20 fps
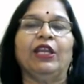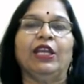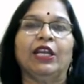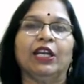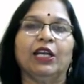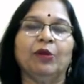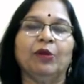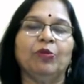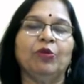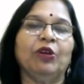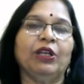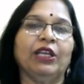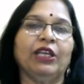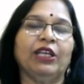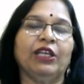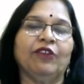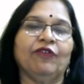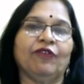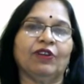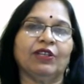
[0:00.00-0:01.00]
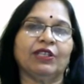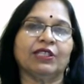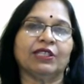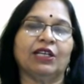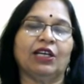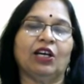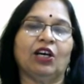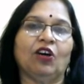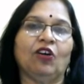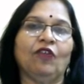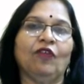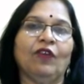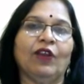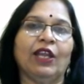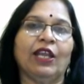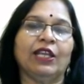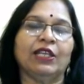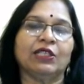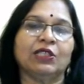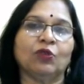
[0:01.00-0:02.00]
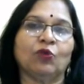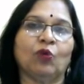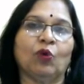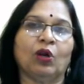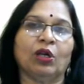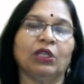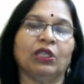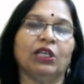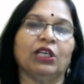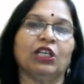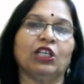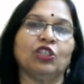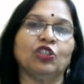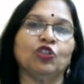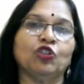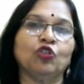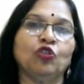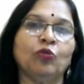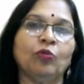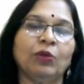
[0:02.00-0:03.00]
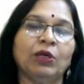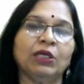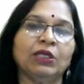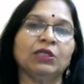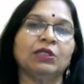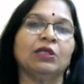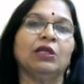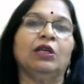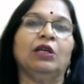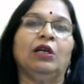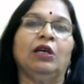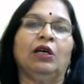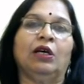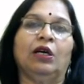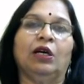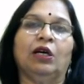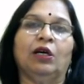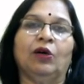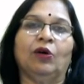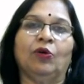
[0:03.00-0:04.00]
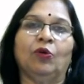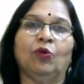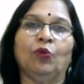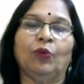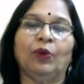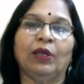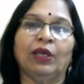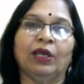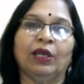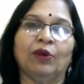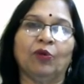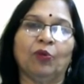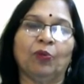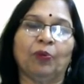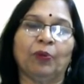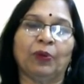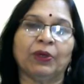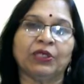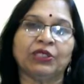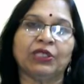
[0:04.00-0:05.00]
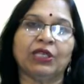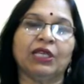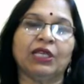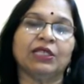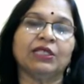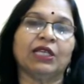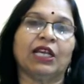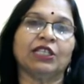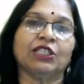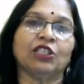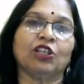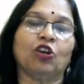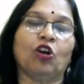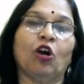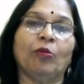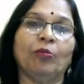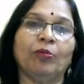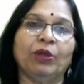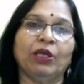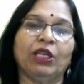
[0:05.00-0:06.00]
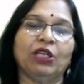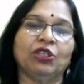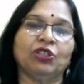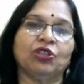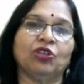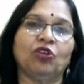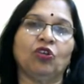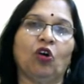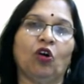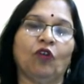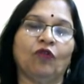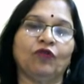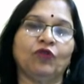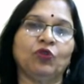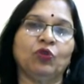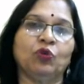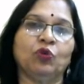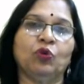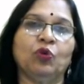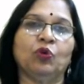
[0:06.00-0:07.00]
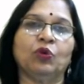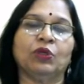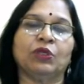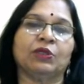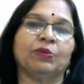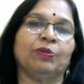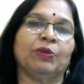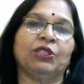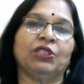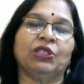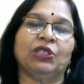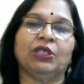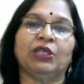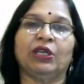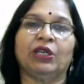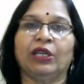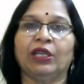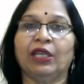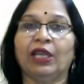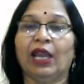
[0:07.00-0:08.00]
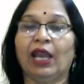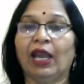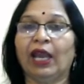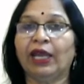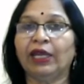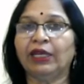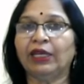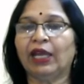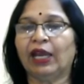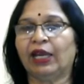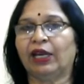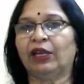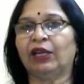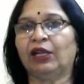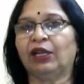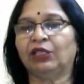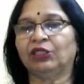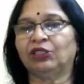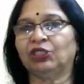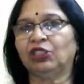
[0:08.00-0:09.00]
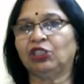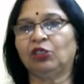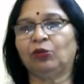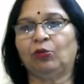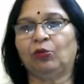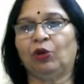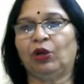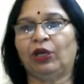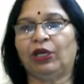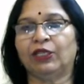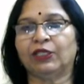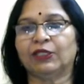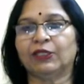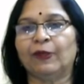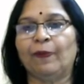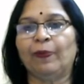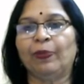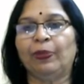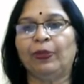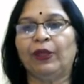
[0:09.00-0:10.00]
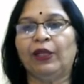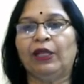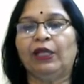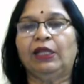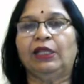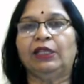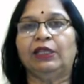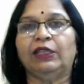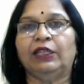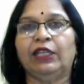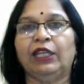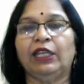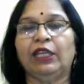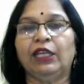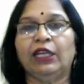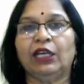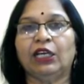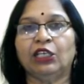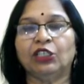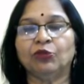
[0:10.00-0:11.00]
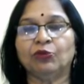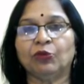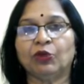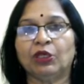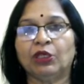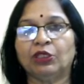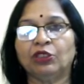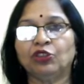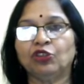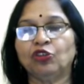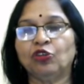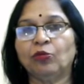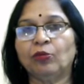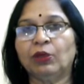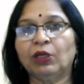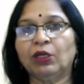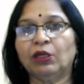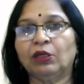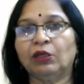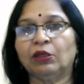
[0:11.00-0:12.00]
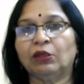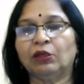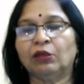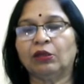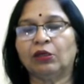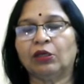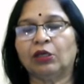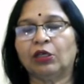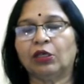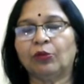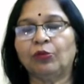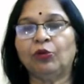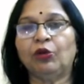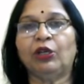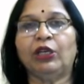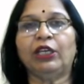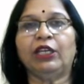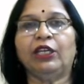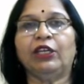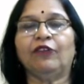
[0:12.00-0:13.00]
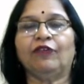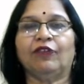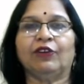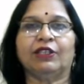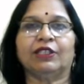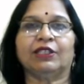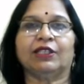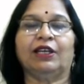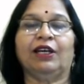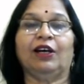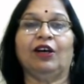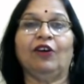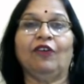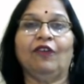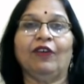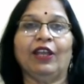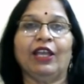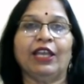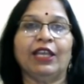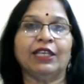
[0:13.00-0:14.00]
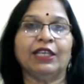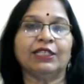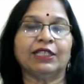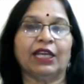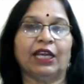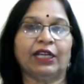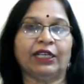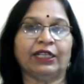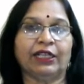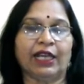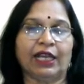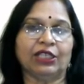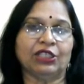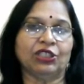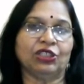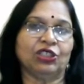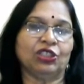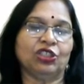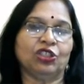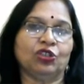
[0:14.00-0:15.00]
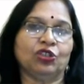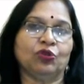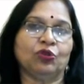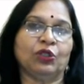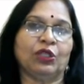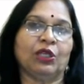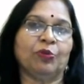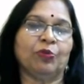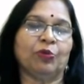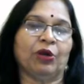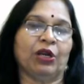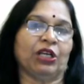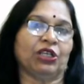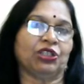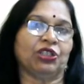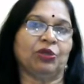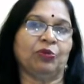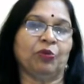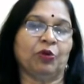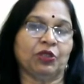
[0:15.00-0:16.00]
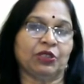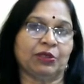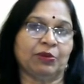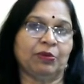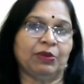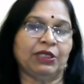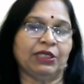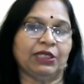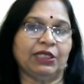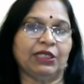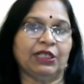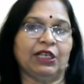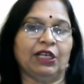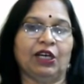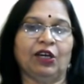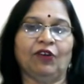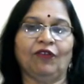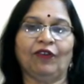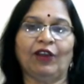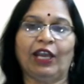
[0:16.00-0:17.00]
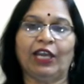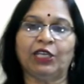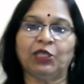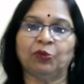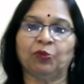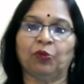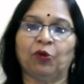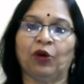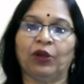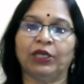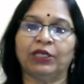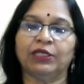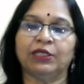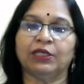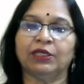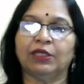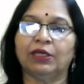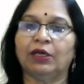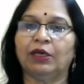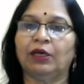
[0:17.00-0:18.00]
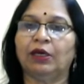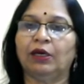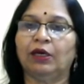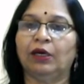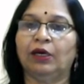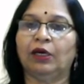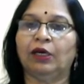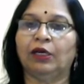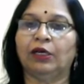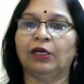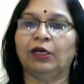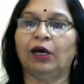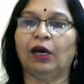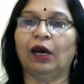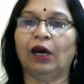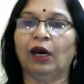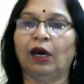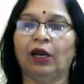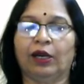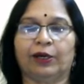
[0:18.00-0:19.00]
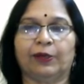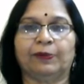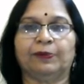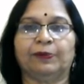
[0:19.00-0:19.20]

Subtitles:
Community indifference curve is what the consumers will purchase as a combination of two goods, machinery and agriculture commodities. The consumer community indifference curve is tangent to the production possibility curve at point R.